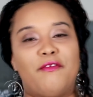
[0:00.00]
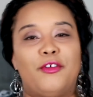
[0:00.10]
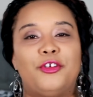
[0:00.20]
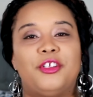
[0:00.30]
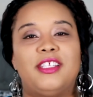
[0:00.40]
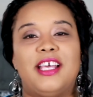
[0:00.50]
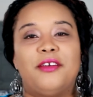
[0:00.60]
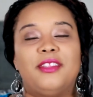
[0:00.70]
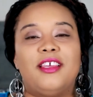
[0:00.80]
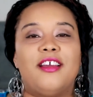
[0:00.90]
virgins
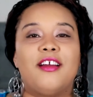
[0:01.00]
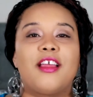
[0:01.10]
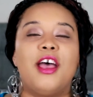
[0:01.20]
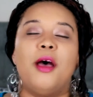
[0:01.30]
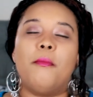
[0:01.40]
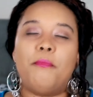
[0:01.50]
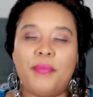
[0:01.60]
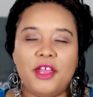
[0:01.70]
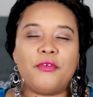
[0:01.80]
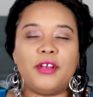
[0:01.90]
out there,
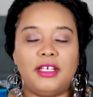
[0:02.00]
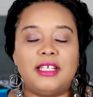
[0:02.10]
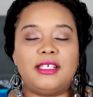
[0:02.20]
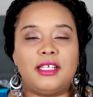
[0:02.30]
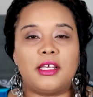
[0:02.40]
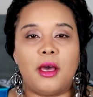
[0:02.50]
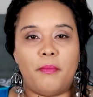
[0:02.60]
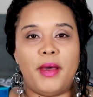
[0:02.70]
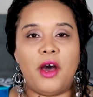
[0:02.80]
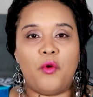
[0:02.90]
be realistic
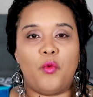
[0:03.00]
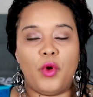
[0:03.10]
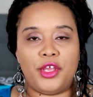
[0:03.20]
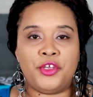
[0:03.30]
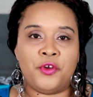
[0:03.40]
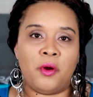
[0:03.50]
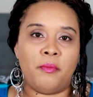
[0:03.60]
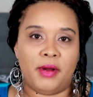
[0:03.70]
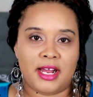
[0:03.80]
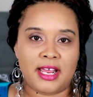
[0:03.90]
about what you're
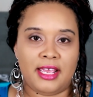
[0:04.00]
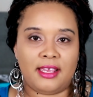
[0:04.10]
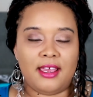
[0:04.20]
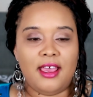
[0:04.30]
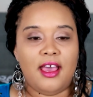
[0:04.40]
buying.